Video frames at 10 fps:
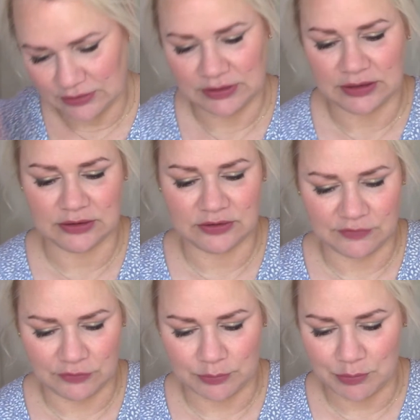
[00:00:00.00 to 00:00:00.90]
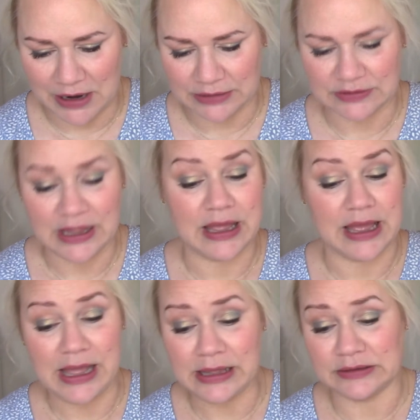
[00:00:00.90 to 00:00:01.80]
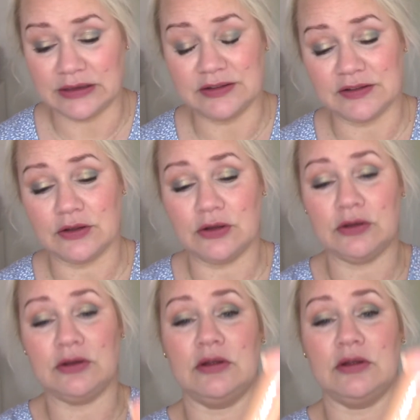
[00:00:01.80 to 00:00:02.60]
in a different brand. And it's good